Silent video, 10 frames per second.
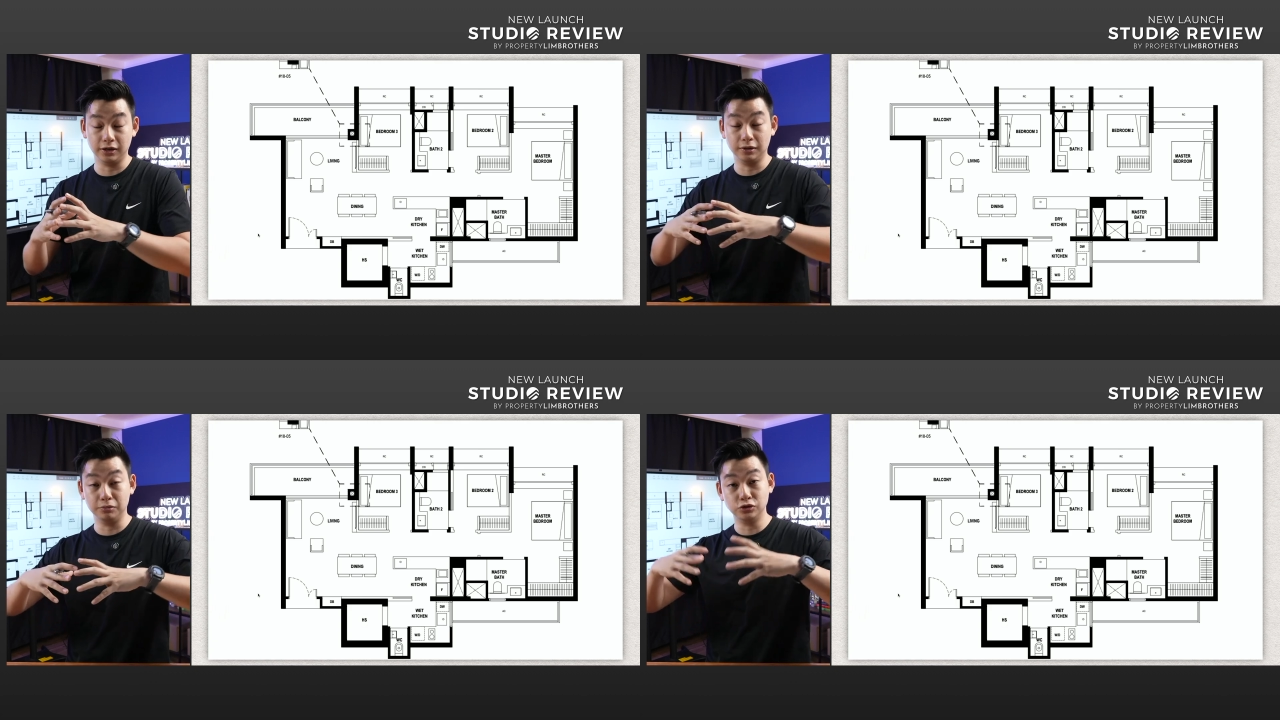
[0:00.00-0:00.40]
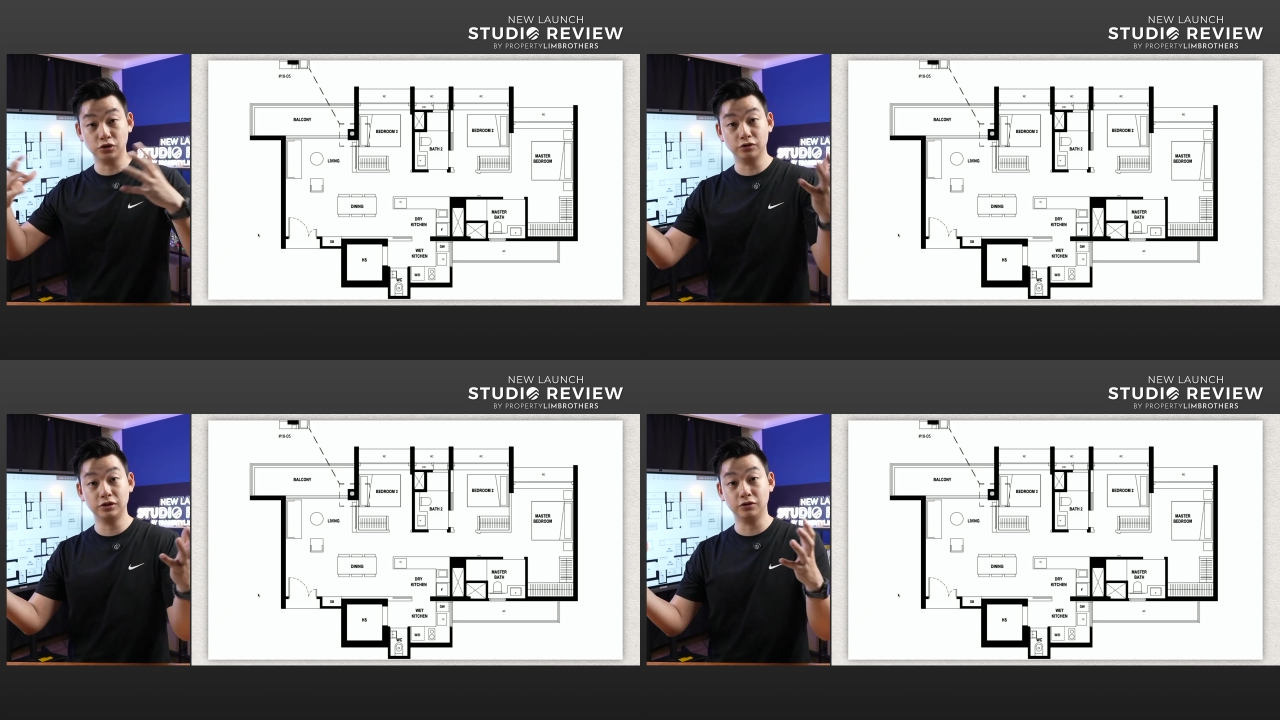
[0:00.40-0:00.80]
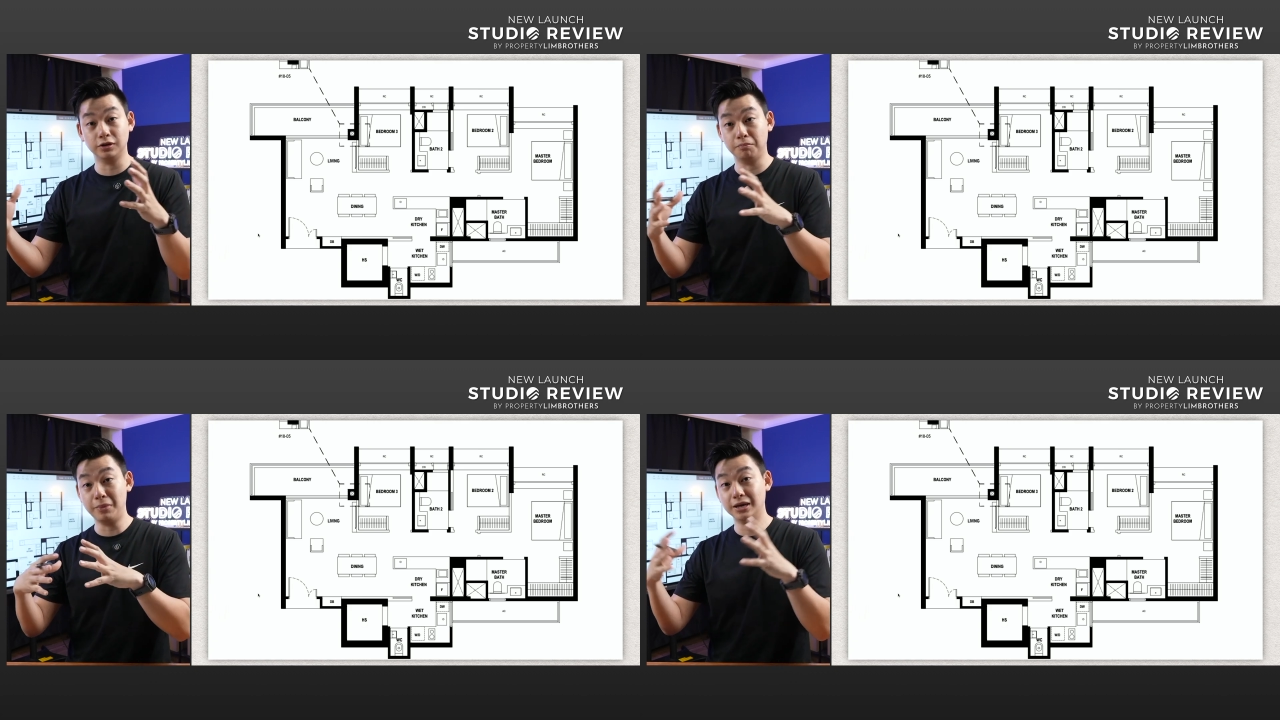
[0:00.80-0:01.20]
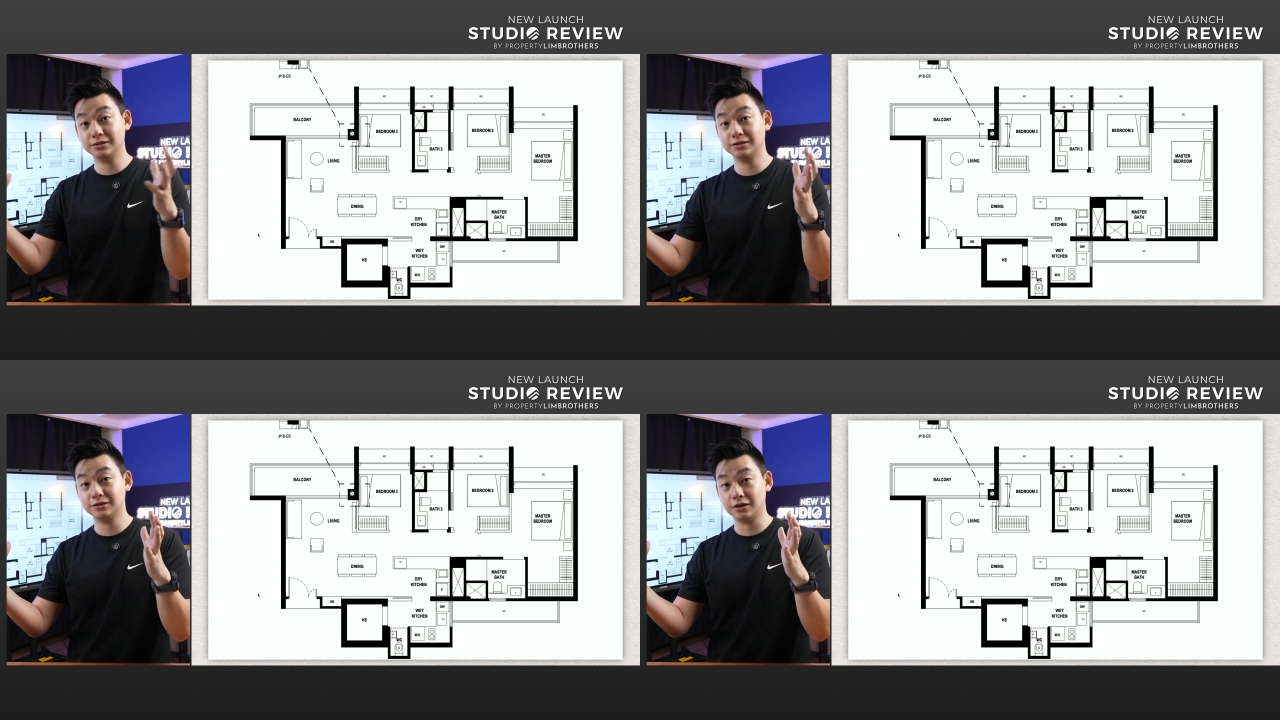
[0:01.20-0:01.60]
the majority or the
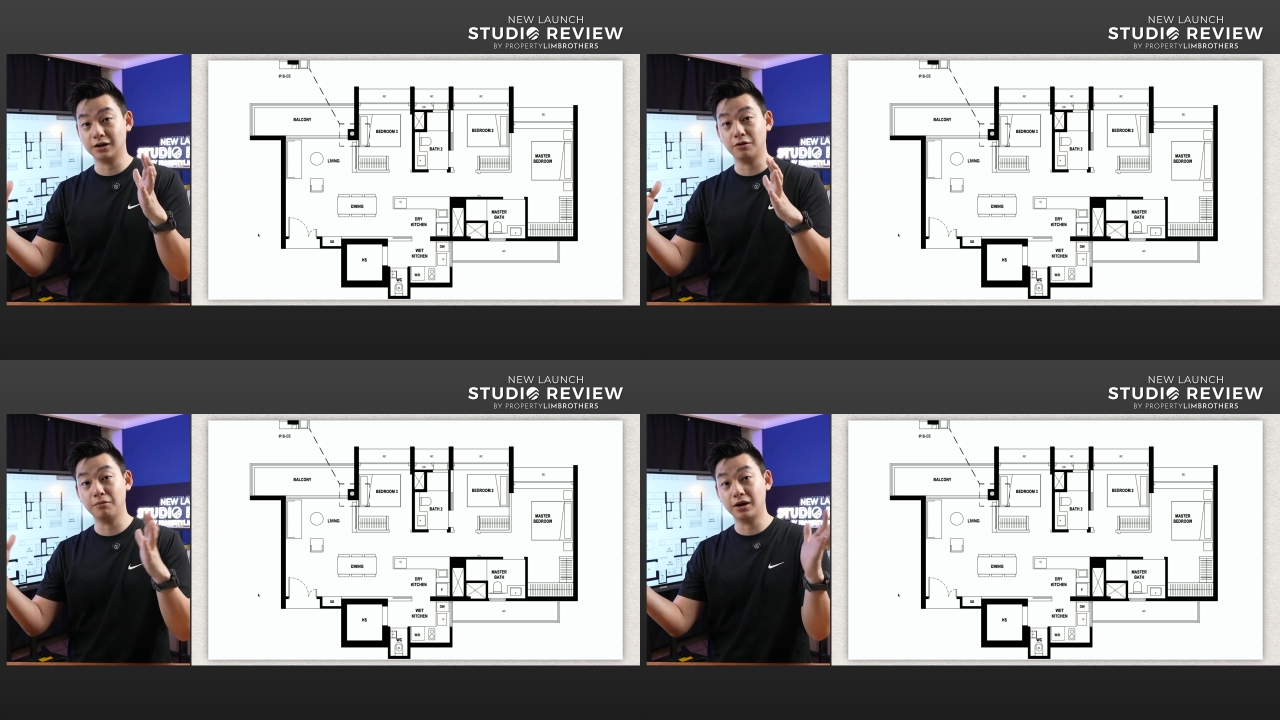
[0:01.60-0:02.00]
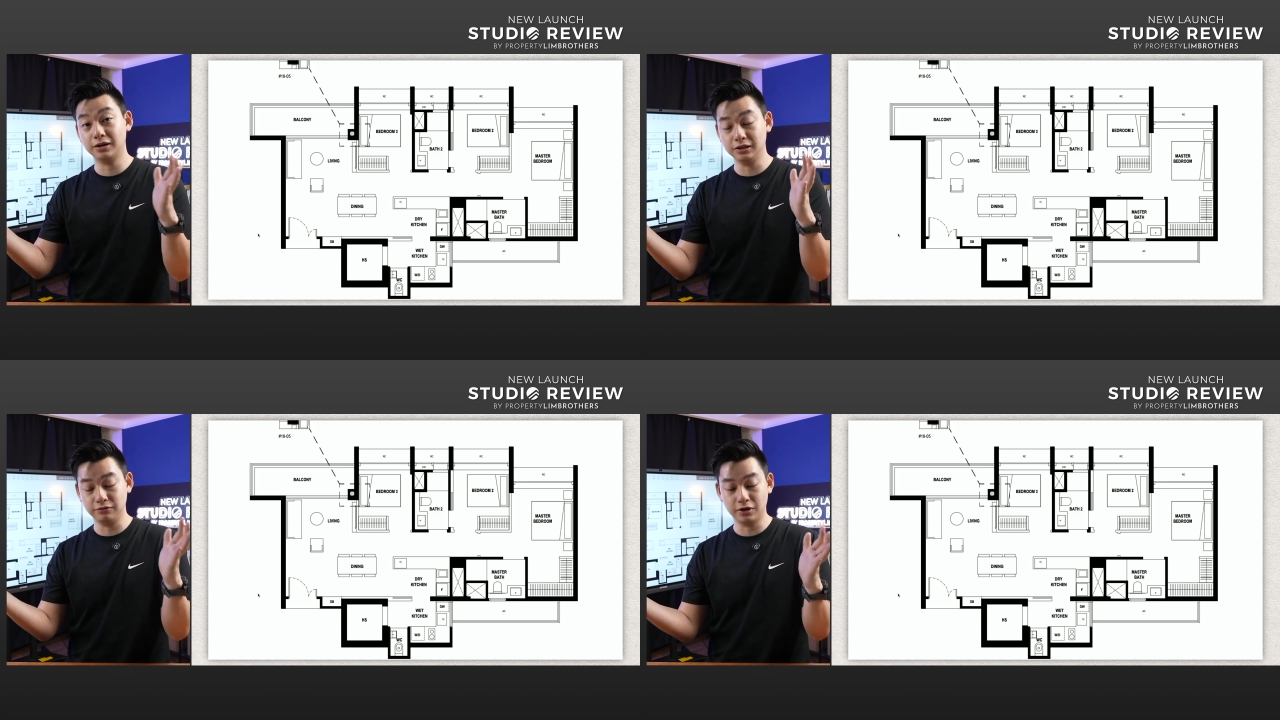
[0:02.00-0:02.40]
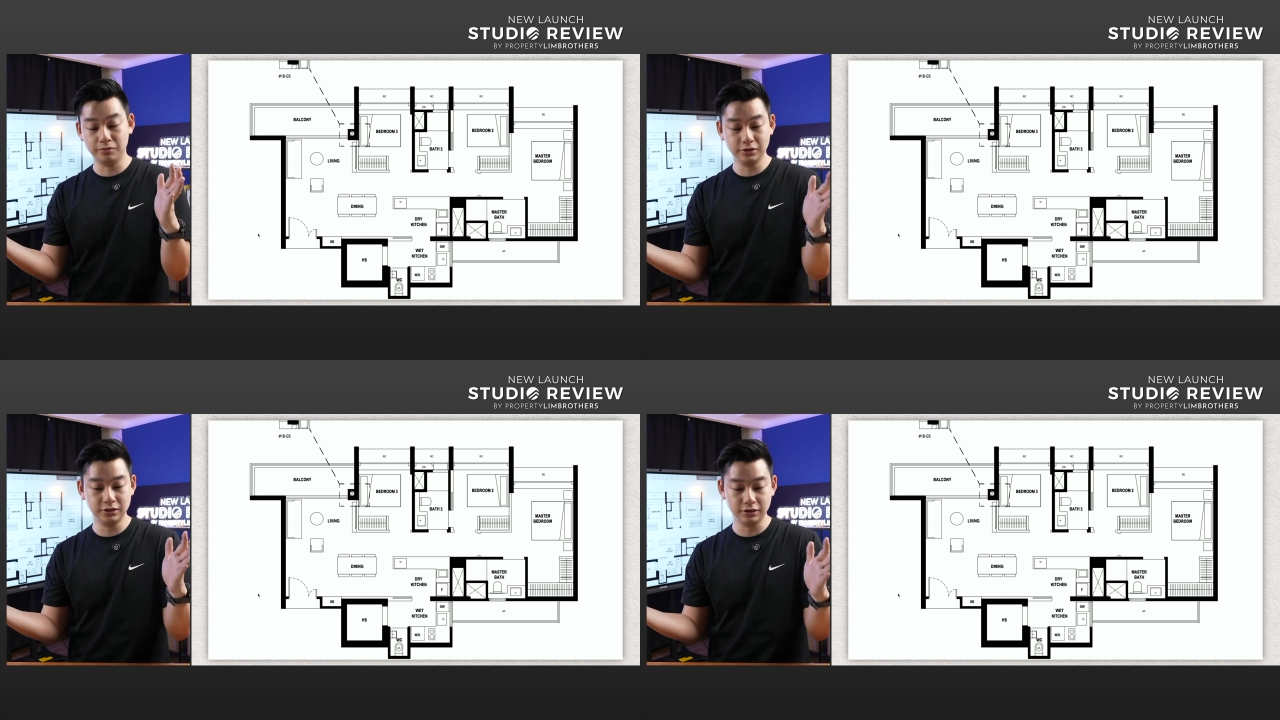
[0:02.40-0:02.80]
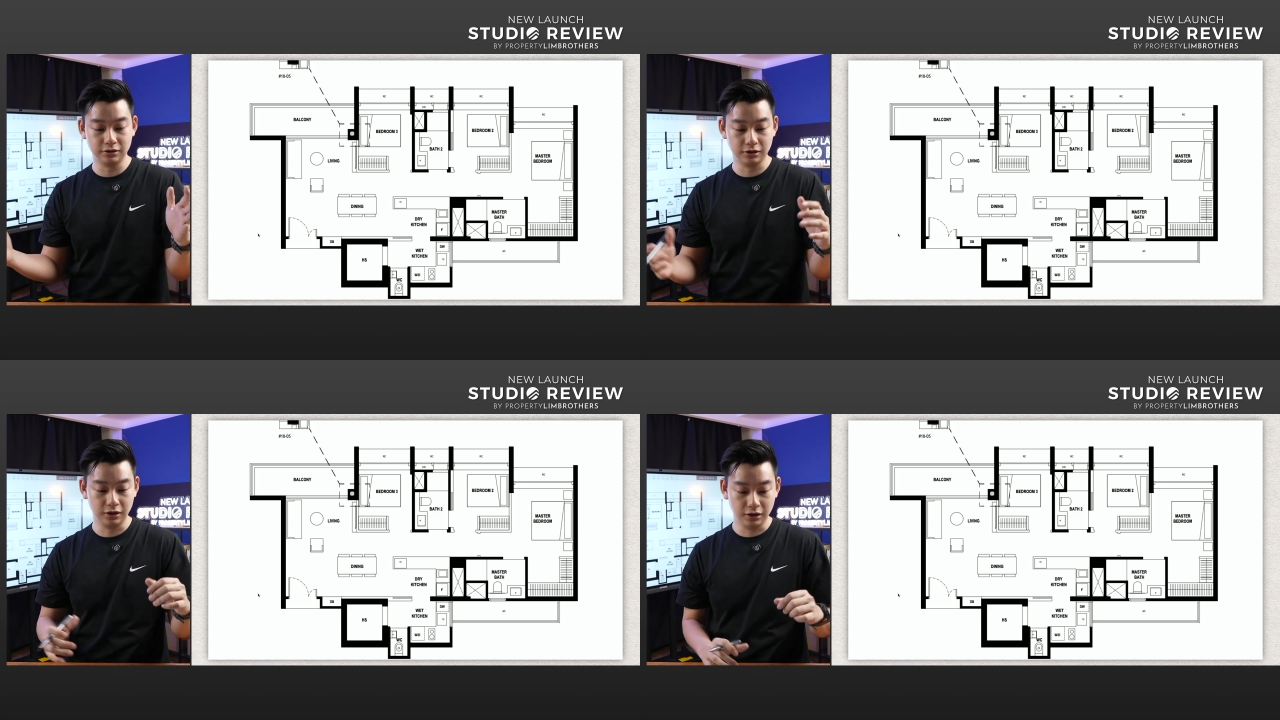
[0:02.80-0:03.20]
mass kind of market developments here.